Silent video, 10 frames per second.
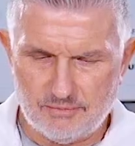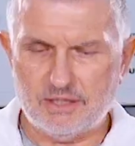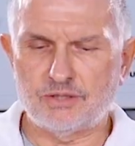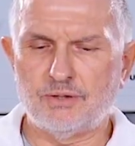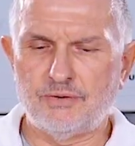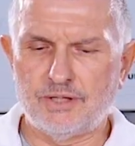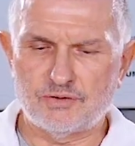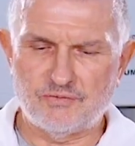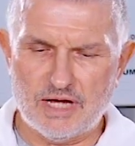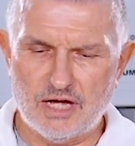make sure
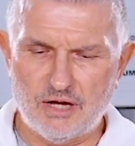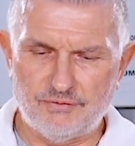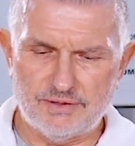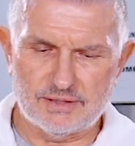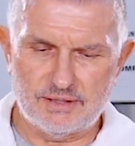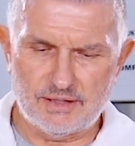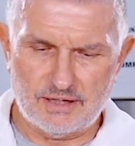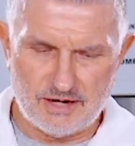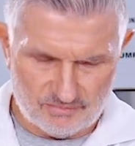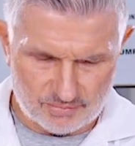this valve is in the
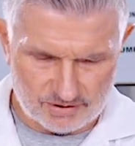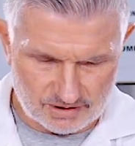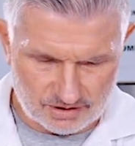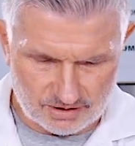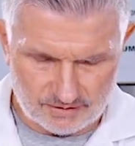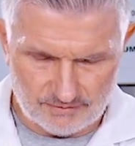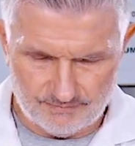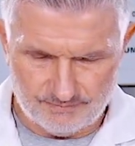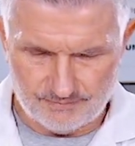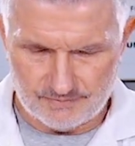off
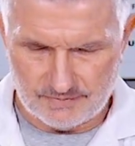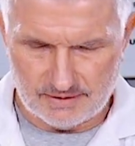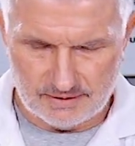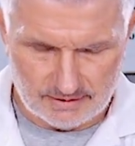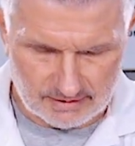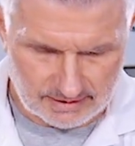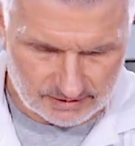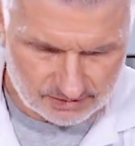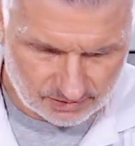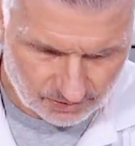position, like
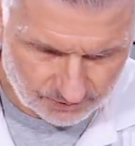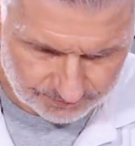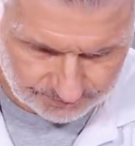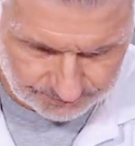so.